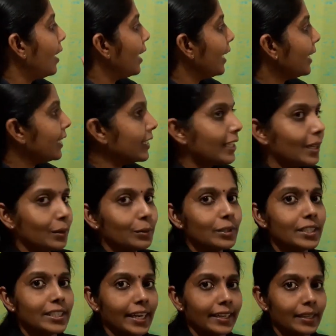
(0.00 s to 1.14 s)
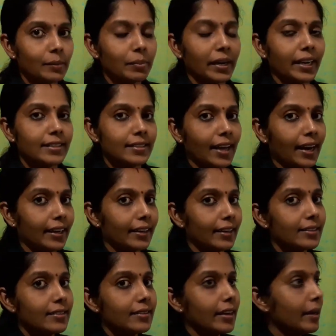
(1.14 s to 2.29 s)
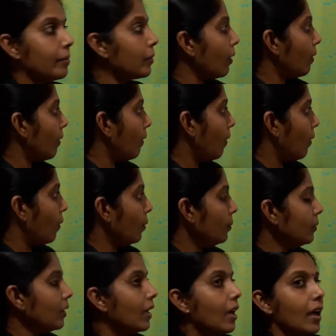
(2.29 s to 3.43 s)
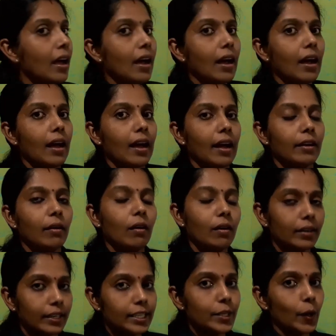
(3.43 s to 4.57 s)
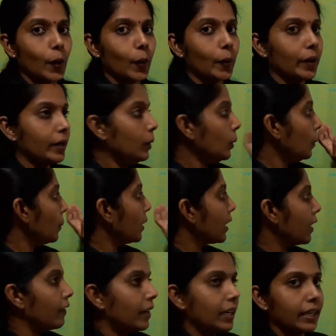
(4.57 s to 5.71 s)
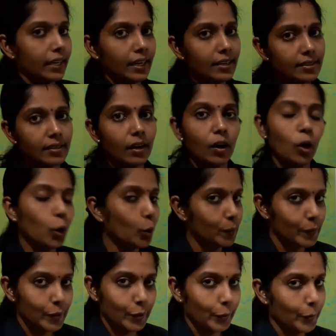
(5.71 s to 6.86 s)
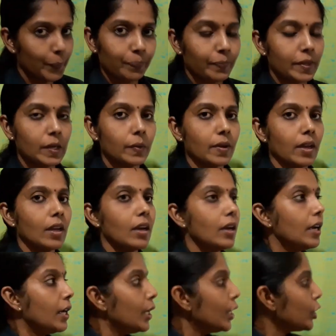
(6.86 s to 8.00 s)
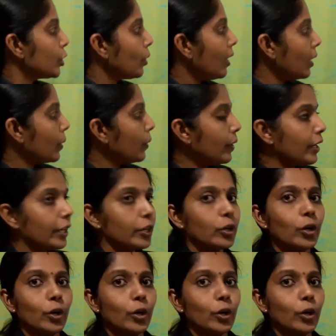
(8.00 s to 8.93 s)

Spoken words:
it is a law stated by a scientist named Ohm, and on his honor we given it as Ohm's law. Okay, so according to